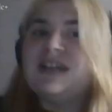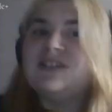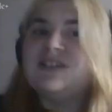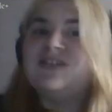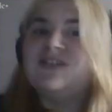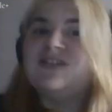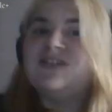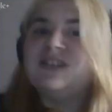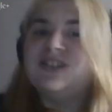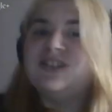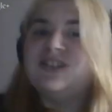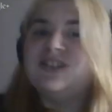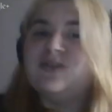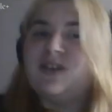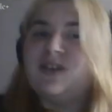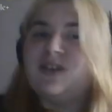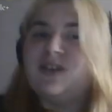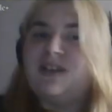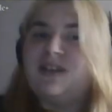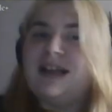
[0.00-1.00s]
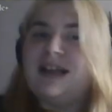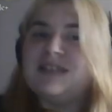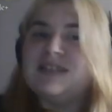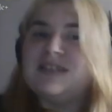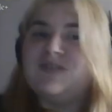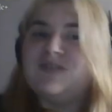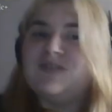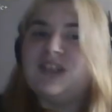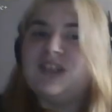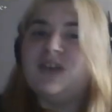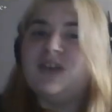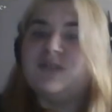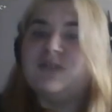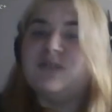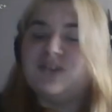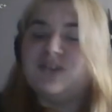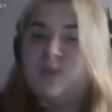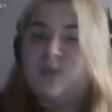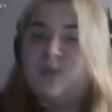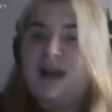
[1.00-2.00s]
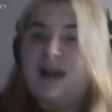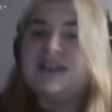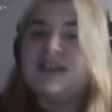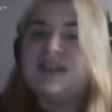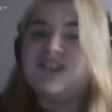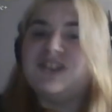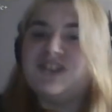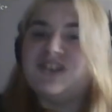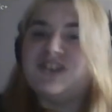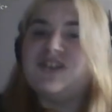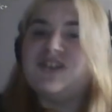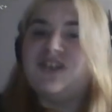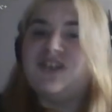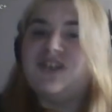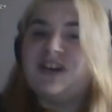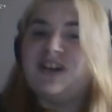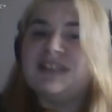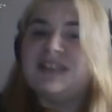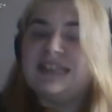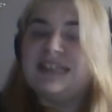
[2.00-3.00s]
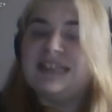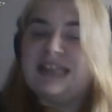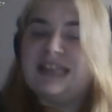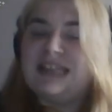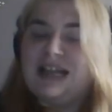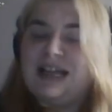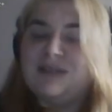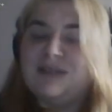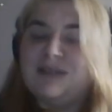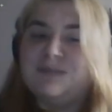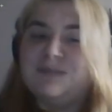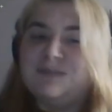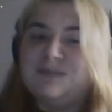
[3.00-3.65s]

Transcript: technical issues with our last video, which is why it took so long to get up.